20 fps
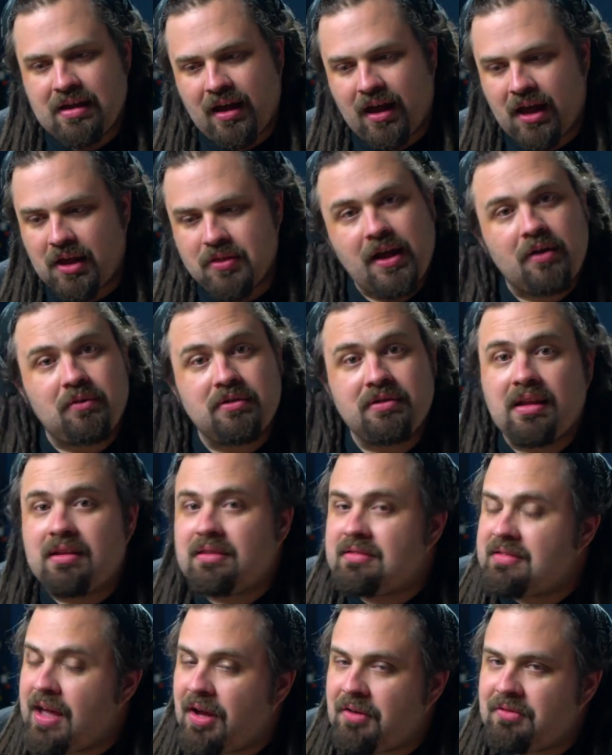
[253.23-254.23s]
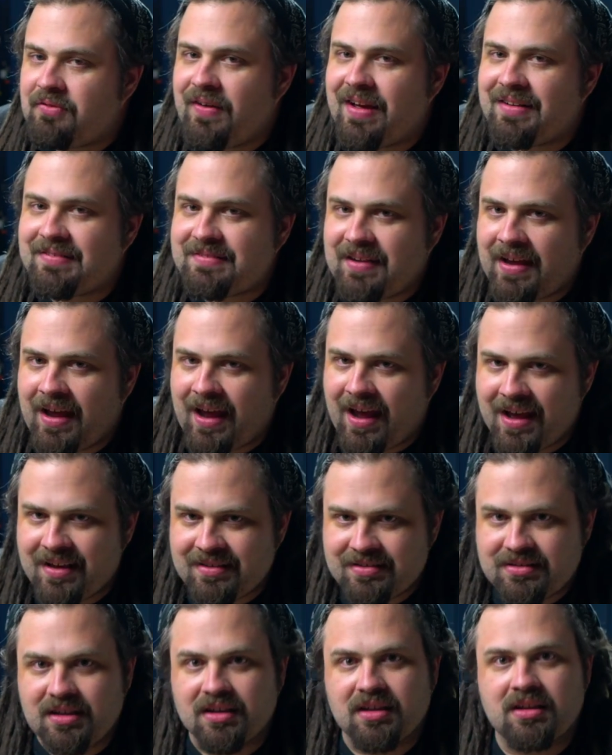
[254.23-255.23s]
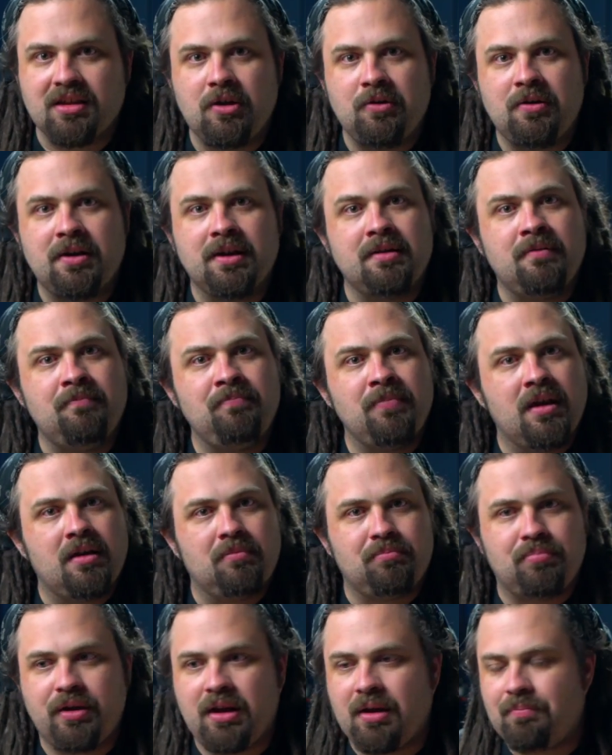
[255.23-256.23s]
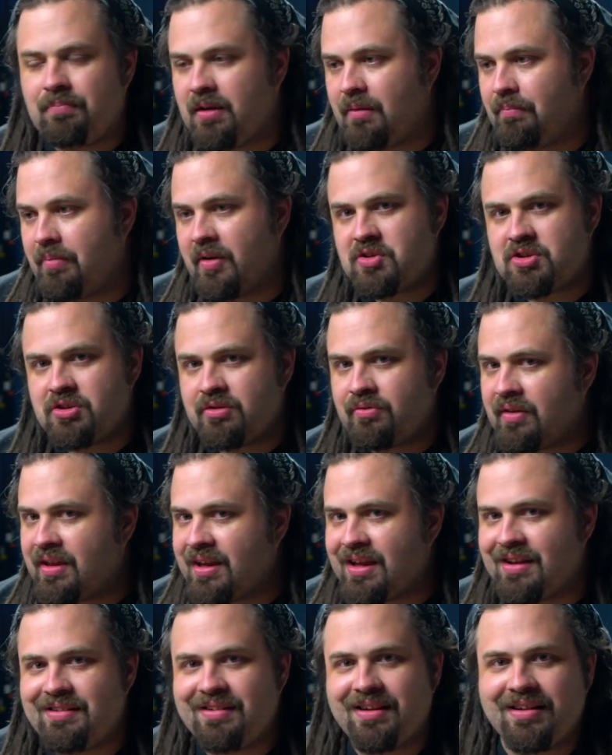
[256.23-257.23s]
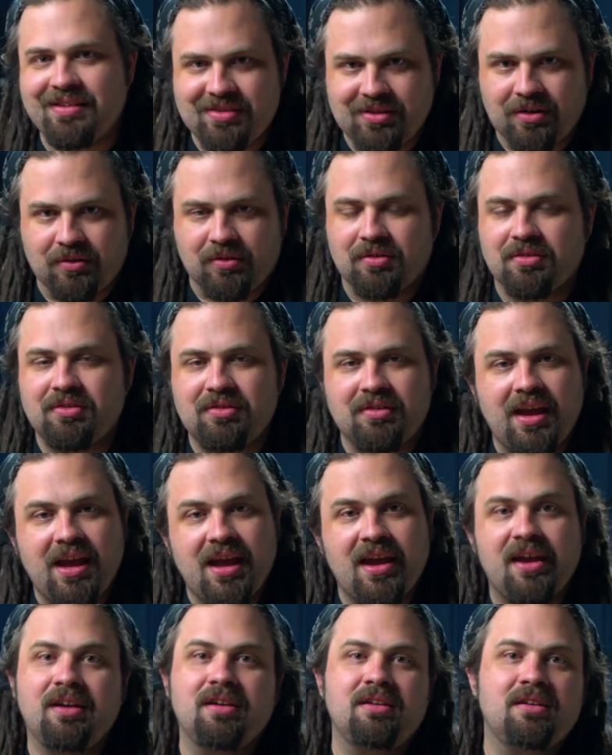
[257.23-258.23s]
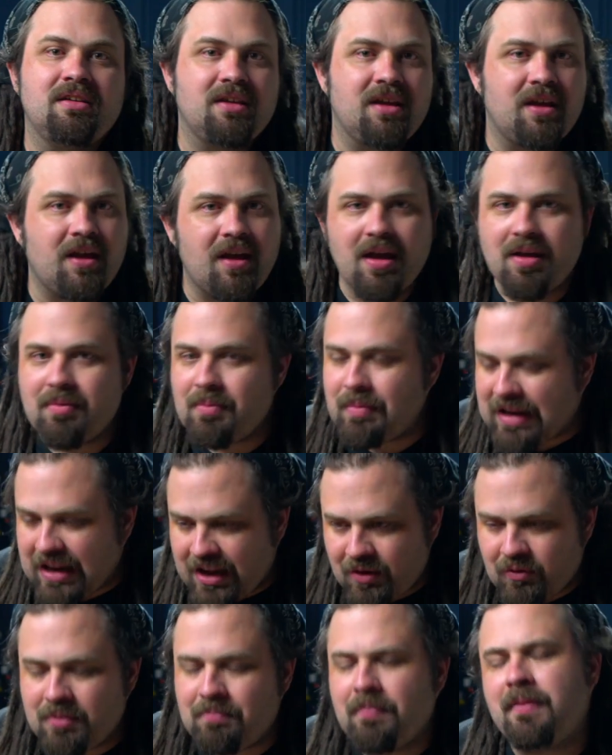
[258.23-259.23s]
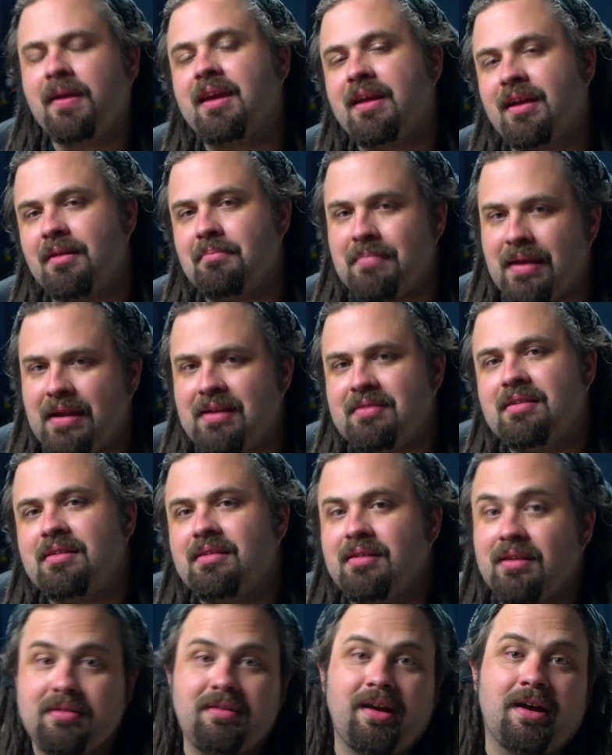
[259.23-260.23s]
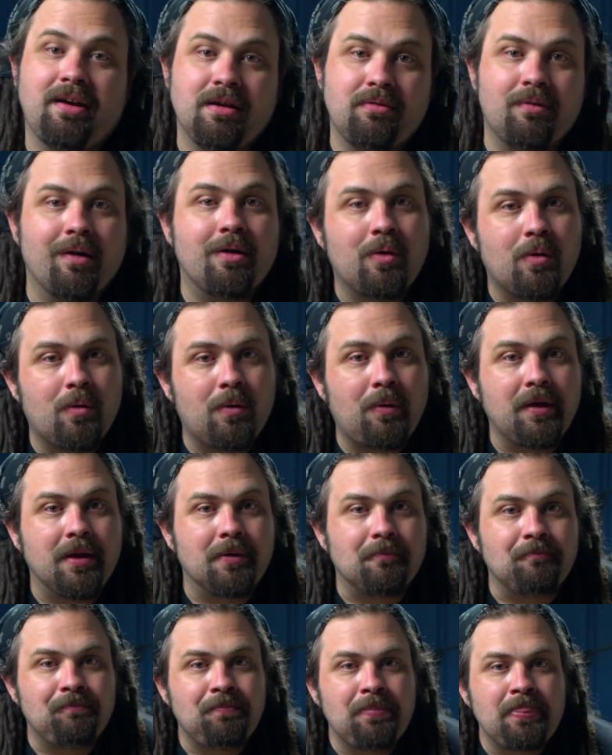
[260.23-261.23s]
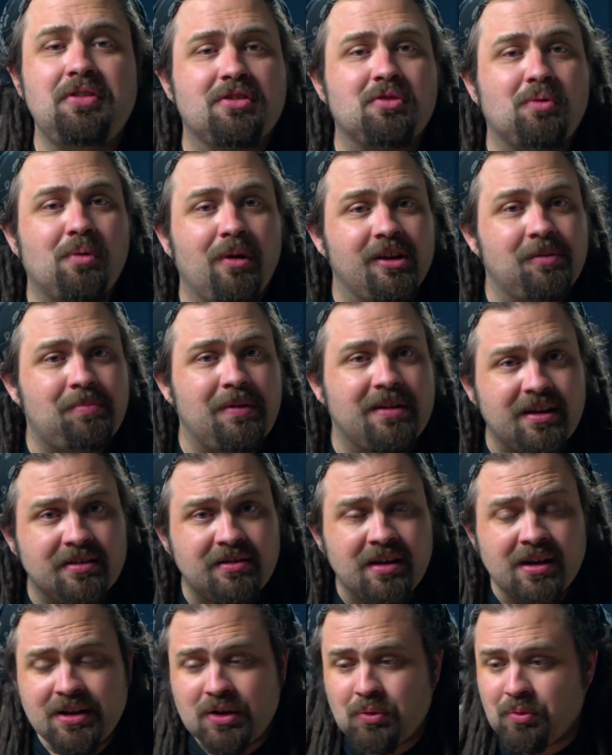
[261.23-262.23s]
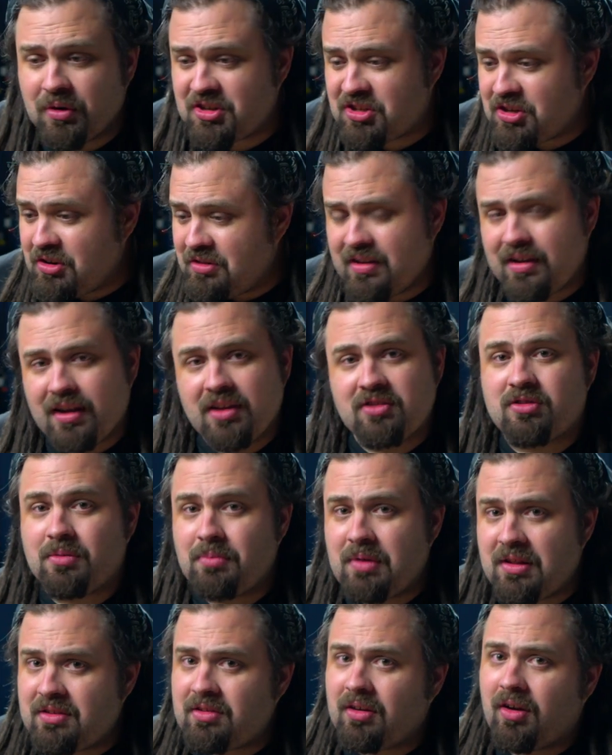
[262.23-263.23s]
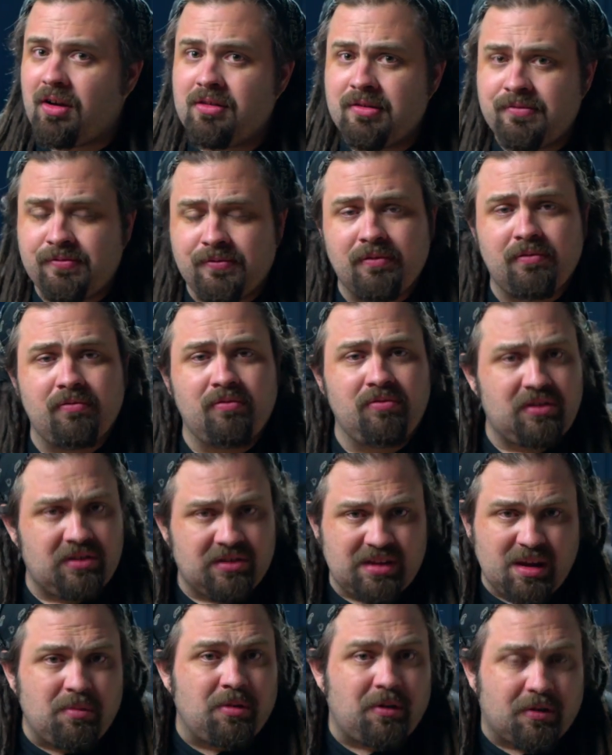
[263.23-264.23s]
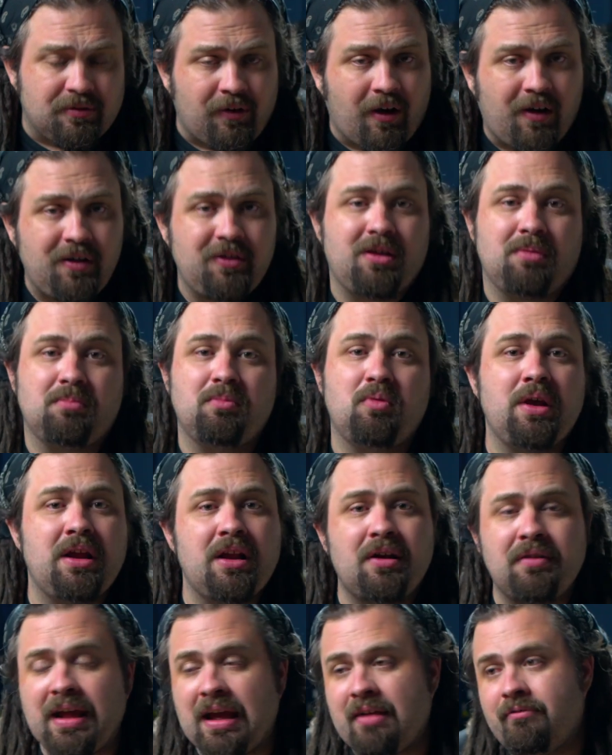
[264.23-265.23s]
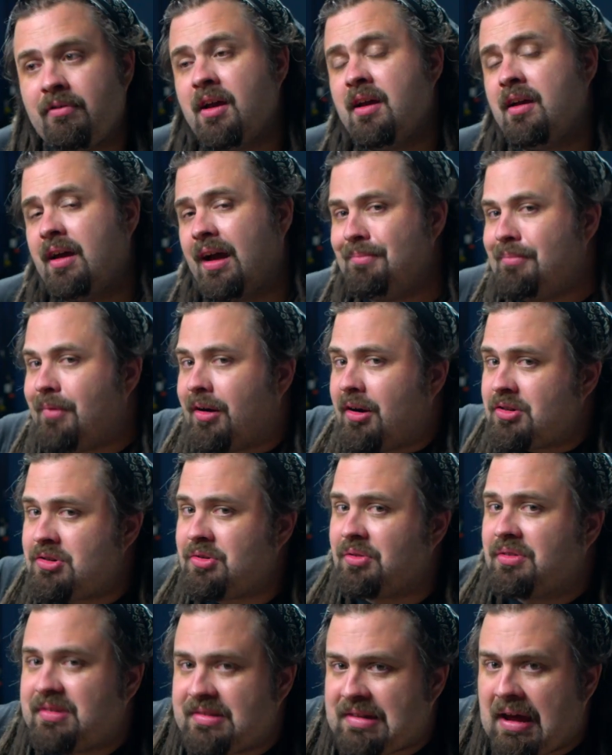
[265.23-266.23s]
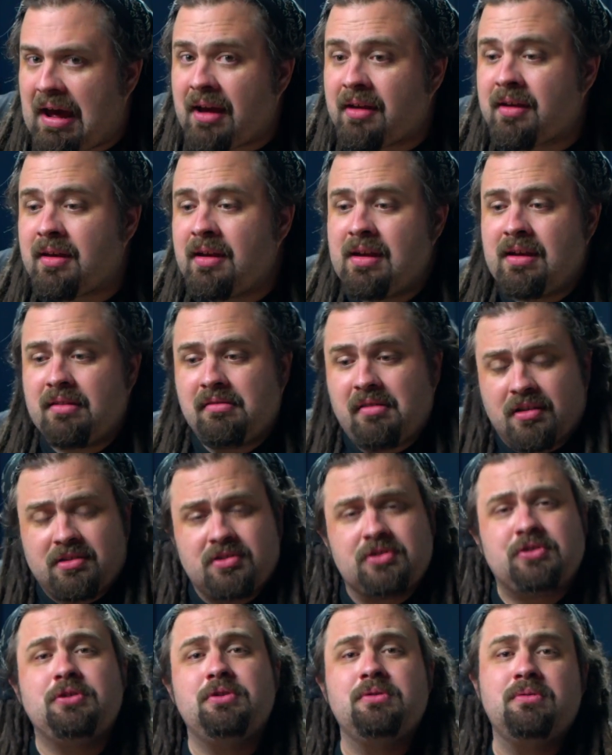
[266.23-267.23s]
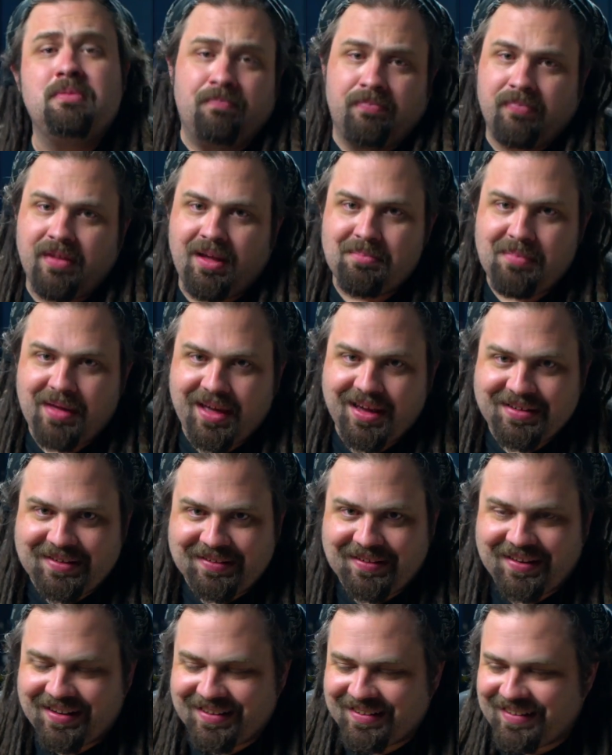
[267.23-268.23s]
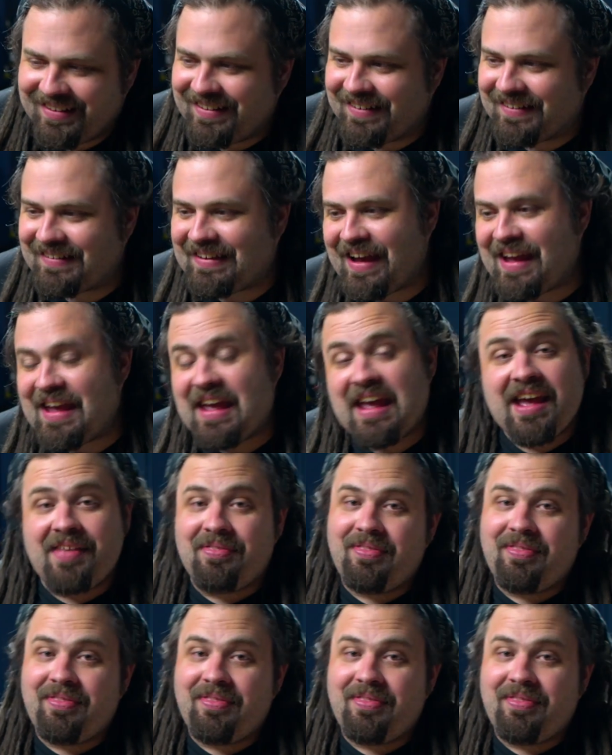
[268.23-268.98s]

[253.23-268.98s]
Uh, that would sound fantastic. You could put up a bunch of condensers and I mean, it would be an amazing sounding recording. This works because we're choosing instruments of similar volume. We don't have a Marshall stack next to a mandolin, okay?